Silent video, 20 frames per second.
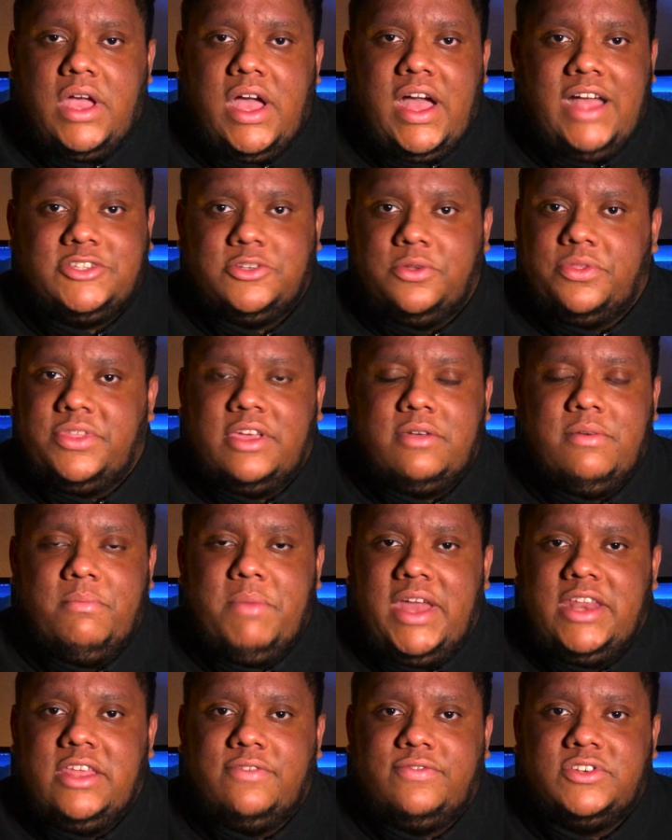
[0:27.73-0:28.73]
I don't think
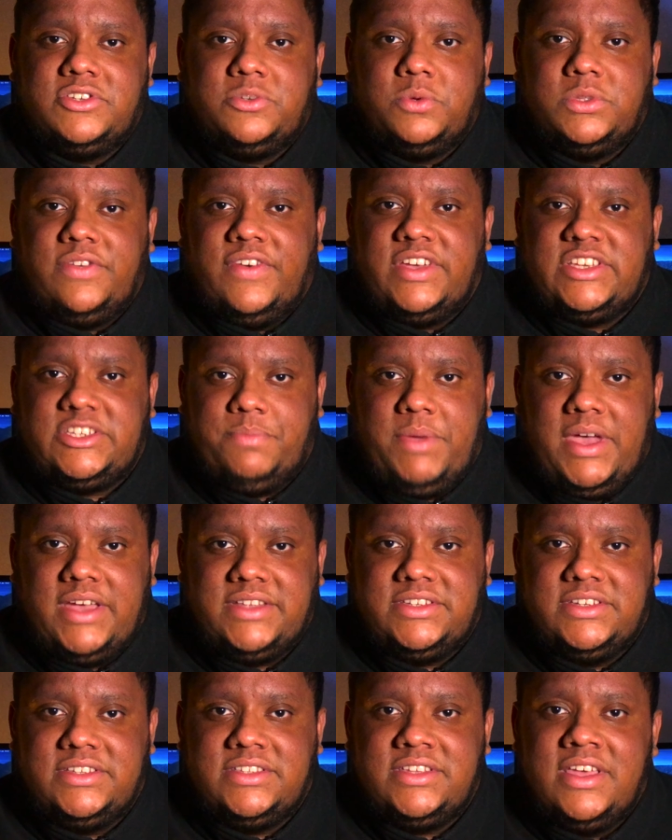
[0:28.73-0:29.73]
many of us would have
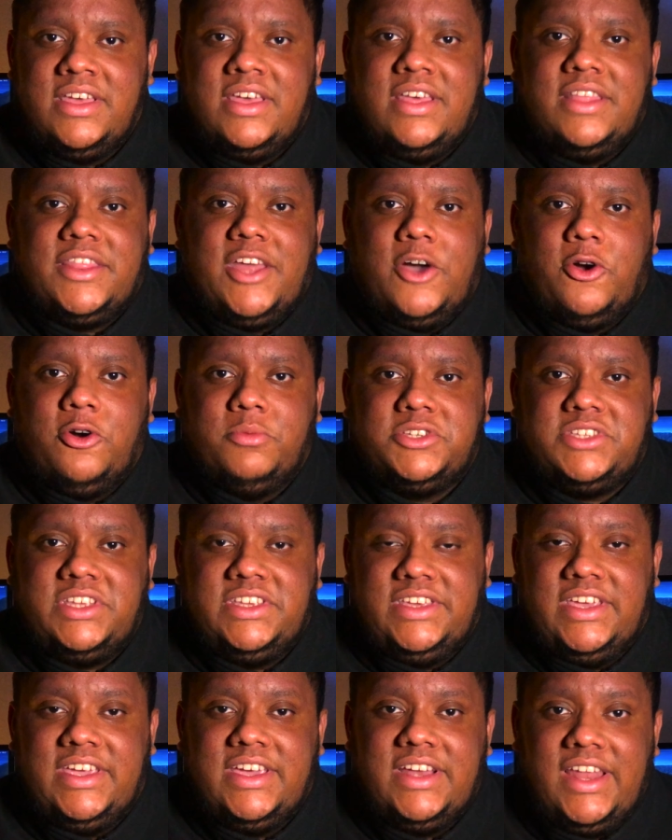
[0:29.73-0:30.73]
expected that almost a
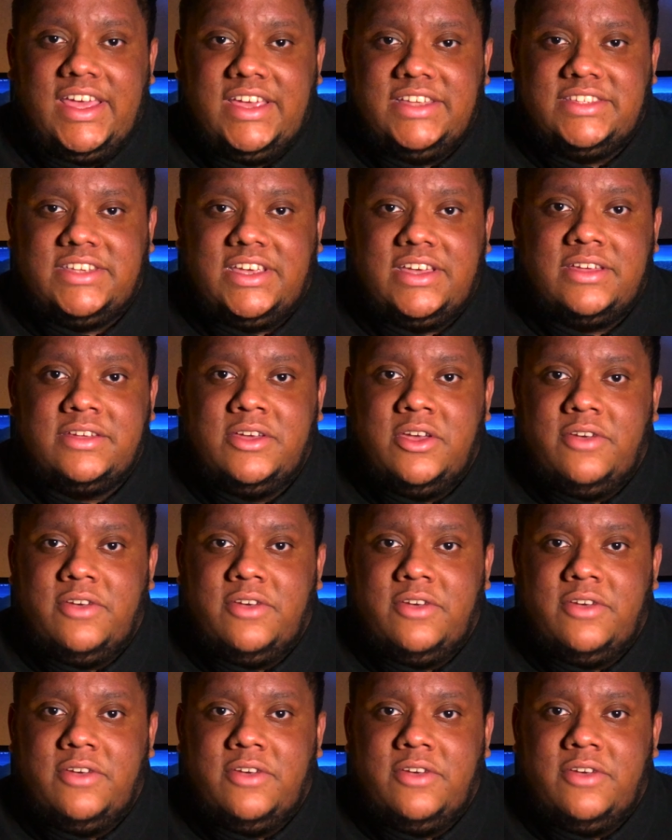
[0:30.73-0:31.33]
year later,